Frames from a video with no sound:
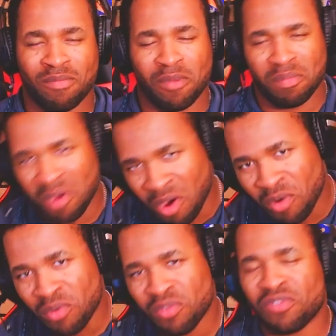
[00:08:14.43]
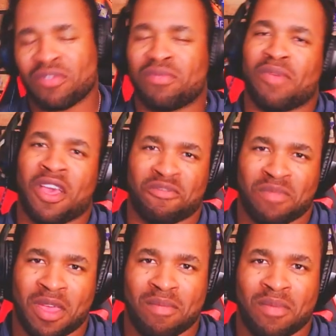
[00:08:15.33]
proposed
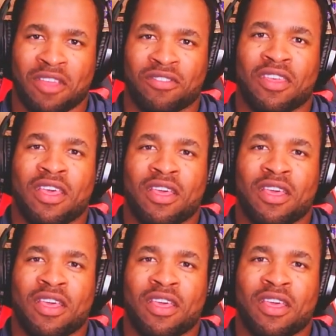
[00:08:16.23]
experiments